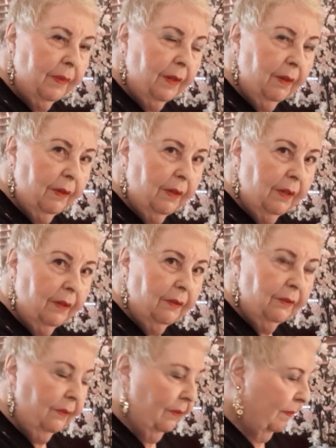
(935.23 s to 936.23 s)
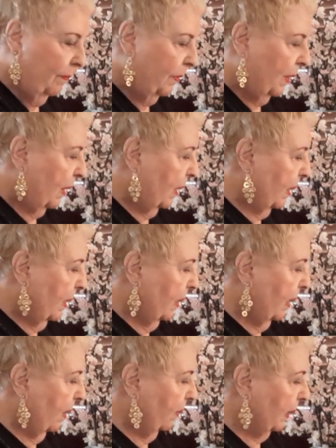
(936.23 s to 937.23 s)
There it is.
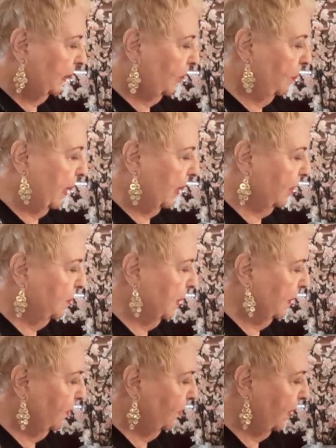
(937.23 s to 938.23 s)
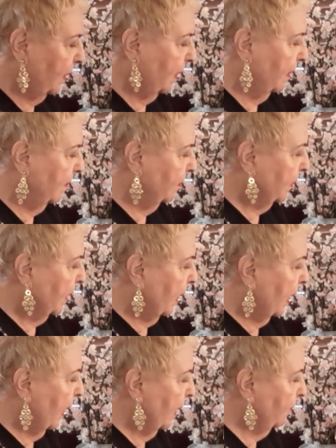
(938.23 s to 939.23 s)
Now let's go back to middle C
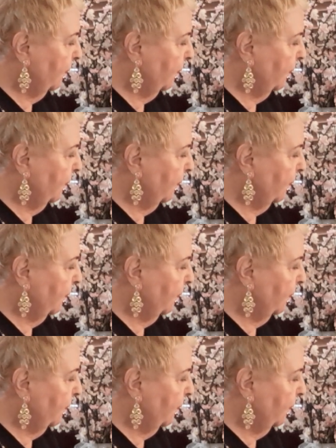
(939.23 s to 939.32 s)
and